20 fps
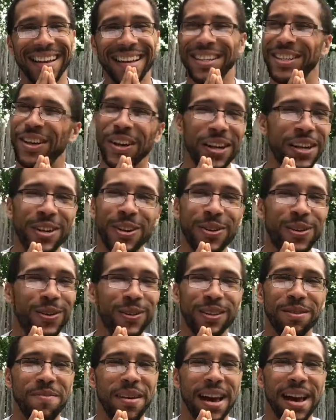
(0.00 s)
It's good
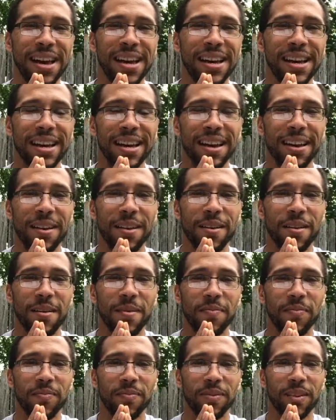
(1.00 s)
news, man.
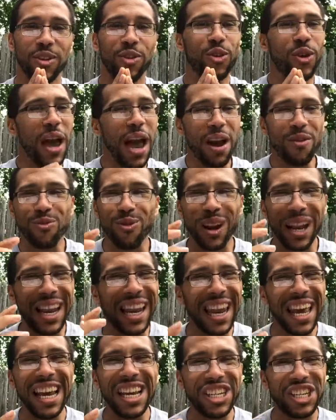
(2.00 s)
You can have
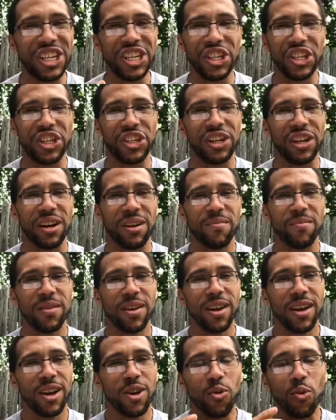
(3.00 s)
relationship
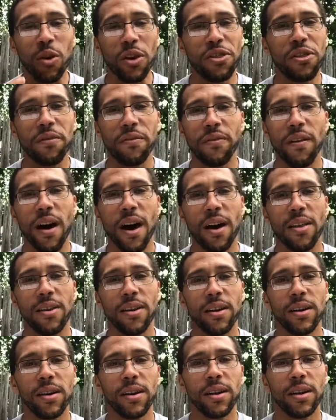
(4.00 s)
with the
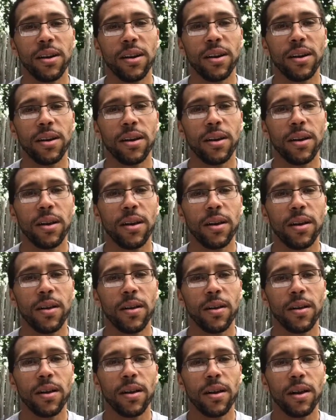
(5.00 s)
Father.
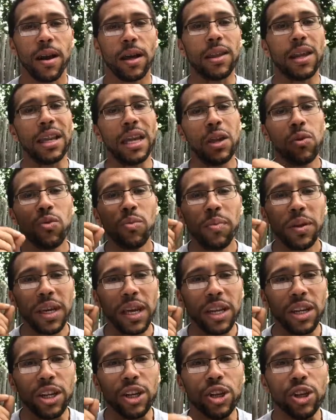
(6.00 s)
And then he will
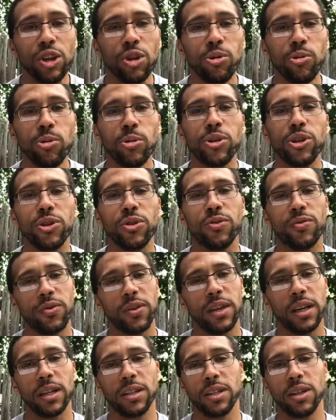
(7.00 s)
begin to use you
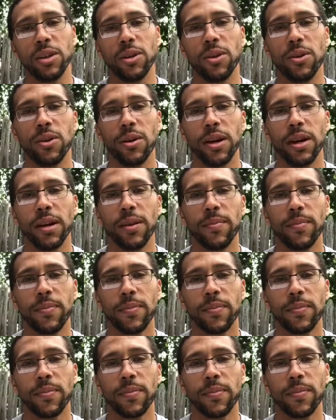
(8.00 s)
for his glory.